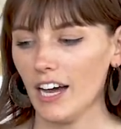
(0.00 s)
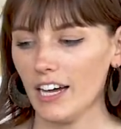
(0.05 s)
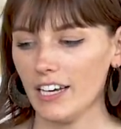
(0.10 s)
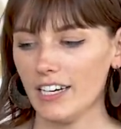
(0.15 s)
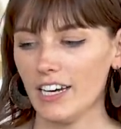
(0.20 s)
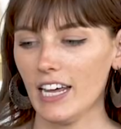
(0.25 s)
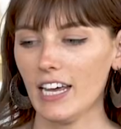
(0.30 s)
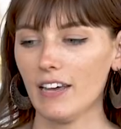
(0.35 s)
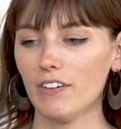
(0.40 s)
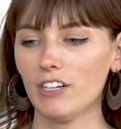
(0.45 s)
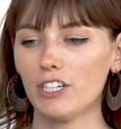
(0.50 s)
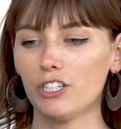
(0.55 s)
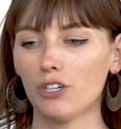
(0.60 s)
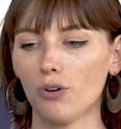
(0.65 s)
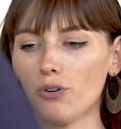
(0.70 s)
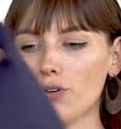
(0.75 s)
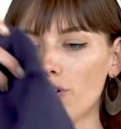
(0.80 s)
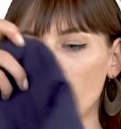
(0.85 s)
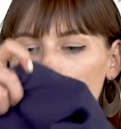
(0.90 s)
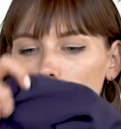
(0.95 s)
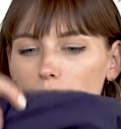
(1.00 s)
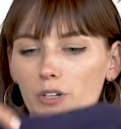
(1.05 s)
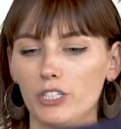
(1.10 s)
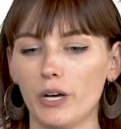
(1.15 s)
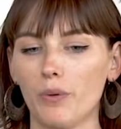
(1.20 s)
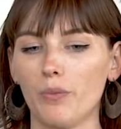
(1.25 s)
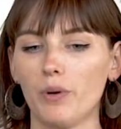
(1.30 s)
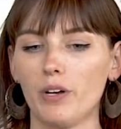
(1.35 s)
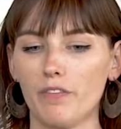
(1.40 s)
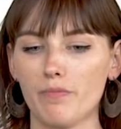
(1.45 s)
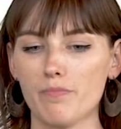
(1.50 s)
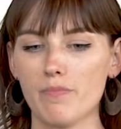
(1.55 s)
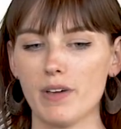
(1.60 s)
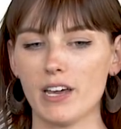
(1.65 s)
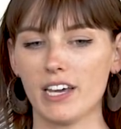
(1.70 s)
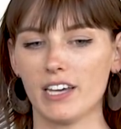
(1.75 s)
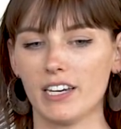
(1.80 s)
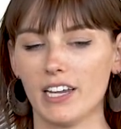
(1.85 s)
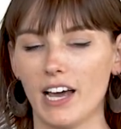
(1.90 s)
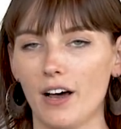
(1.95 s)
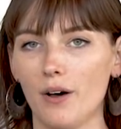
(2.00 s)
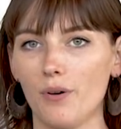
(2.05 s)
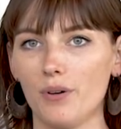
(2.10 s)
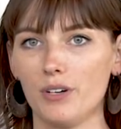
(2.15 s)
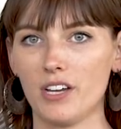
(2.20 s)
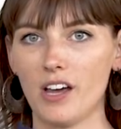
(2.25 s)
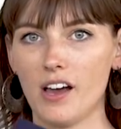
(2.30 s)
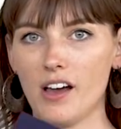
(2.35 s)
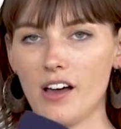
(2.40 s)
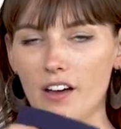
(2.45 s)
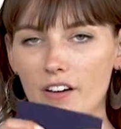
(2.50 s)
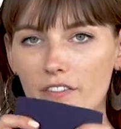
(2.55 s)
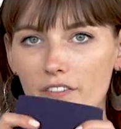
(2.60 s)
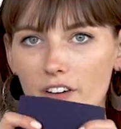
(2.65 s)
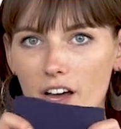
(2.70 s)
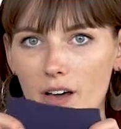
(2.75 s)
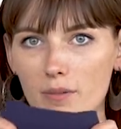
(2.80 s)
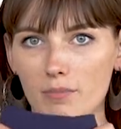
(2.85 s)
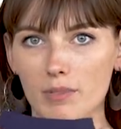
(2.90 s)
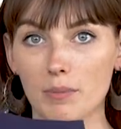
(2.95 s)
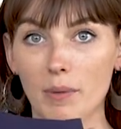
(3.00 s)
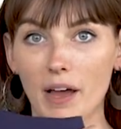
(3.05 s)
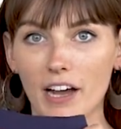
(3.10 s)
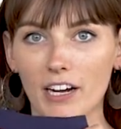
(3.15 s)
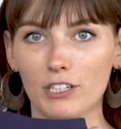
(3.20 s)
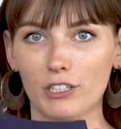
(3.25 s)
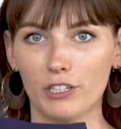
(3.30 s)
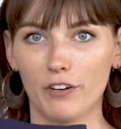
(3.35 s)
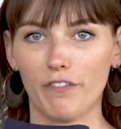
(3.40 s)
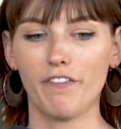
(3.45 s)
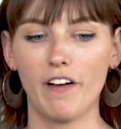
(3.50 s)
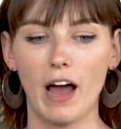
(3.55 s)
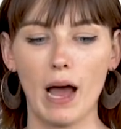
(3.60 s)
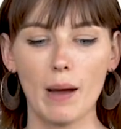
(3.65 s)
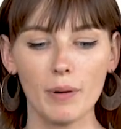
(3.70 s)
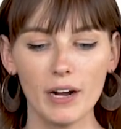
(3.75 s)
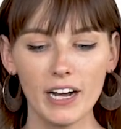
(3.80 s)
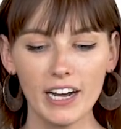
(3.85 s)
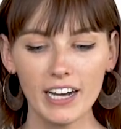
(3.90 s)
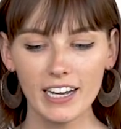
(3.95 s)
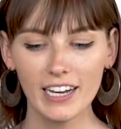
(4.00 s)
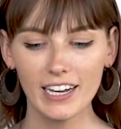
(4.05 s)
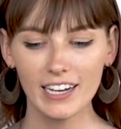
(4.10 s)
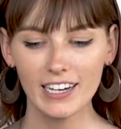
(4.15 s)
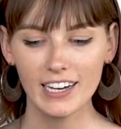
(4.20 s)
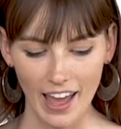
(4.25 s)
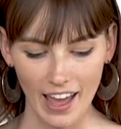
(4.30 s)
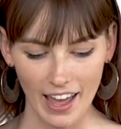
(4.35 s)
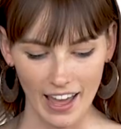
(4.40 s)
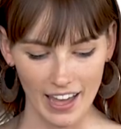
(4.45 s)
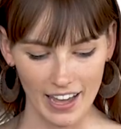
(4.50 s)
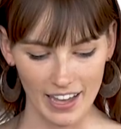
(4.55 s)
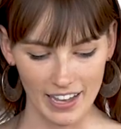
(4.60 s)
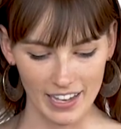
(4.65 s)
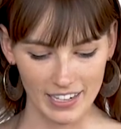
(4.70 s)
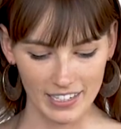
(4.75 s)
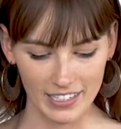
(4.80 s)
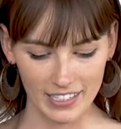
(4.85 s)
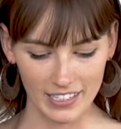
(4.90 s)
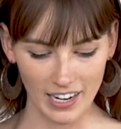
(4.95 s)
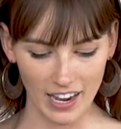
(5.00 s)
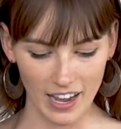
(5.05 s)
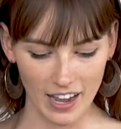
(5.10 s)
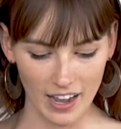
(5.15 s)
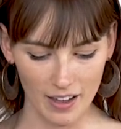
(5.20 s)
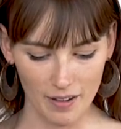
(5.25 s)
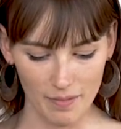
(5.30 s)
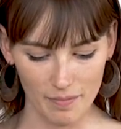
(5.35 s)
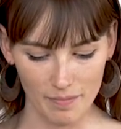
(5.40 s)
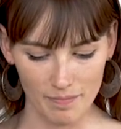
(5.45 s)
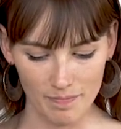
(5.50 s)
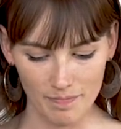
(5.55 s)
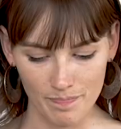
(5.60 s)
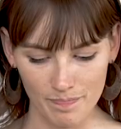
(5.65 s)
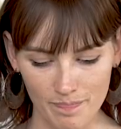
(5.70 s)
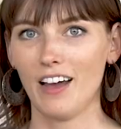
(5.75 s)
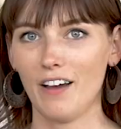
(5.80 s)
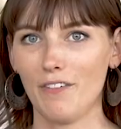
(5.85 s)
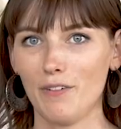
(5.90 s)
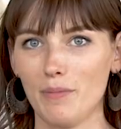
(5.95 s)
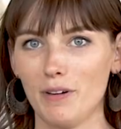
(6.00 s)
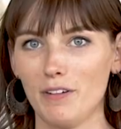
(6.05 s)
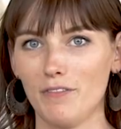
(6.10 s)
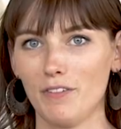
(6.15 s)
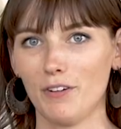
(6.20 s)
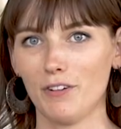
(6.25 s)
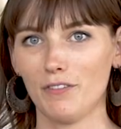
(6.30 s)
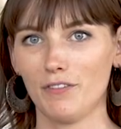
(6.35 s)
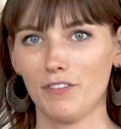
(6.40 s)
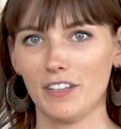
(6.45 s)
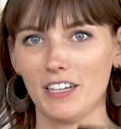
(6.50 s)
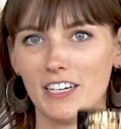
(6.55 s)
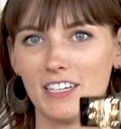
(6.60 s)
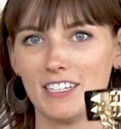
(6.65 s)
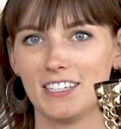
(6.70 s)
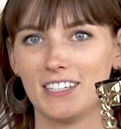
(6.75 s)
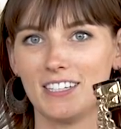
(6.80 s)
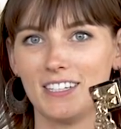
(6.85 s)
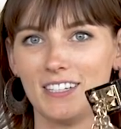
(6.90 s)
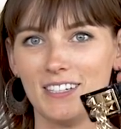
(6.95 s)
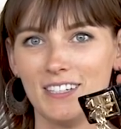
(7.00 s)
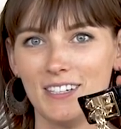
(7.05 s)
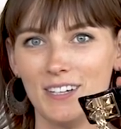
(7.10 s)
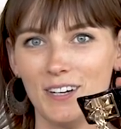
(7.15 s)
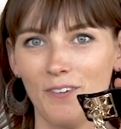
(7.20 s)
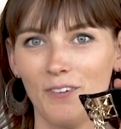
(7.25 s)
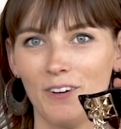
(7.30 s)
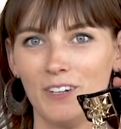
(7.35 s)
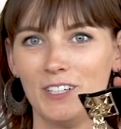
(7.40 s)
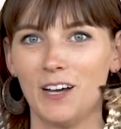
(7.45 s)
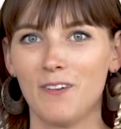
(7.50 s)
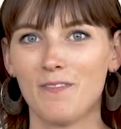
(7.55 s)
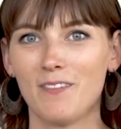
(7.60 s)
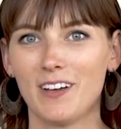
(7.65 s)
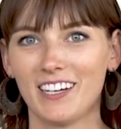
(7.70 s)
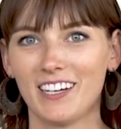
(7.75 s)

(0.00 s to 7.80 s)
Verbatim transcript: a navy choker, which I would have made out of um, some extra fabric. And um, everybody voted for this, which I'm